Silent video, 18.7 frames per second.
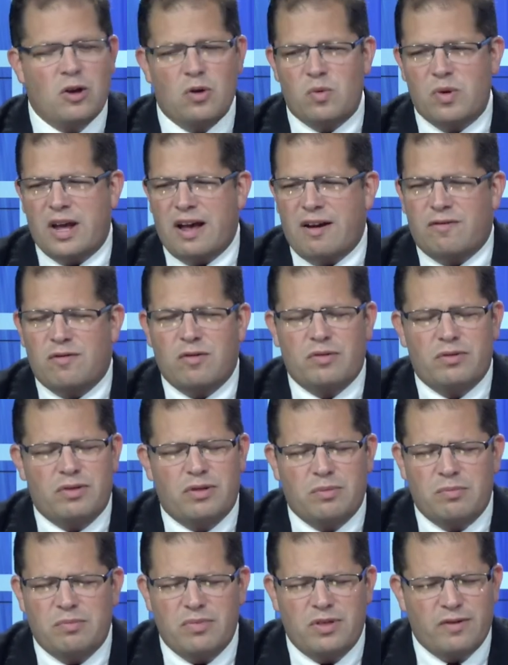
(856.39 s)
We have
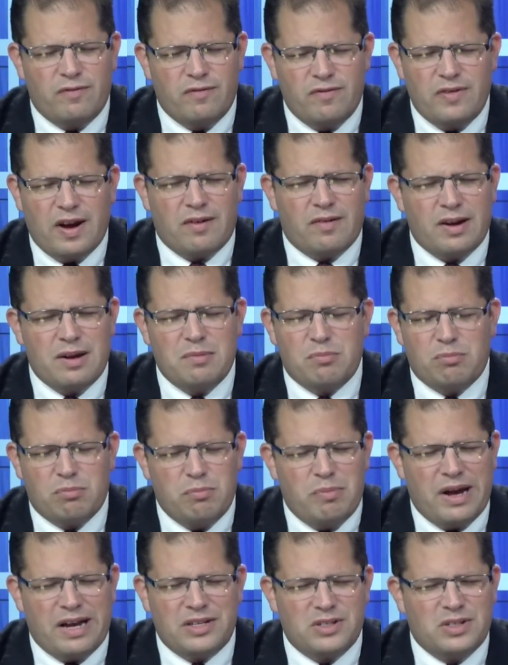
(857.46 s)
the very
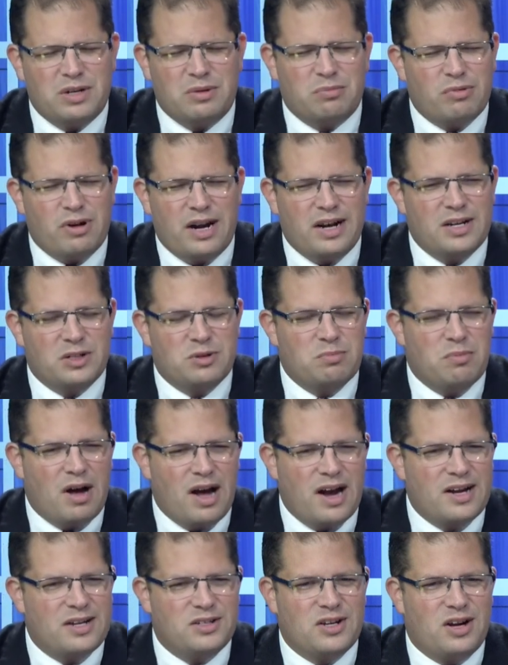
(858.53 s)
best and brightest
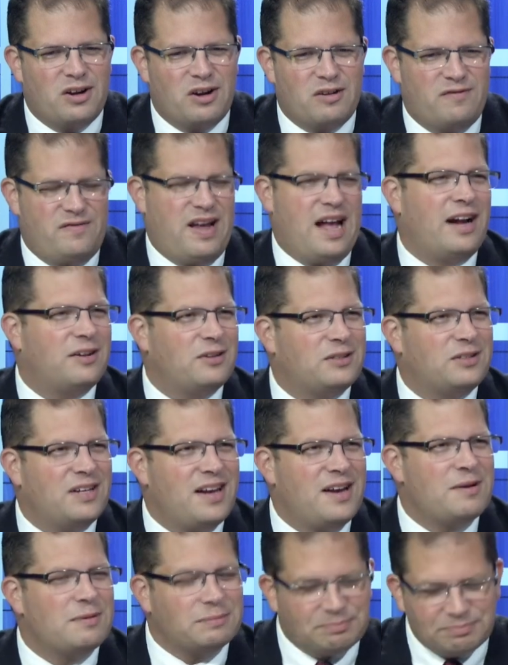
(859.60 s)
minds on our
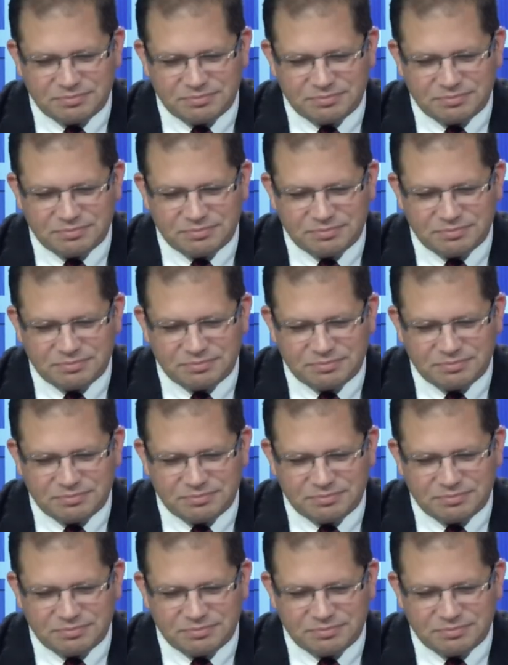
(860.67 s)
faculty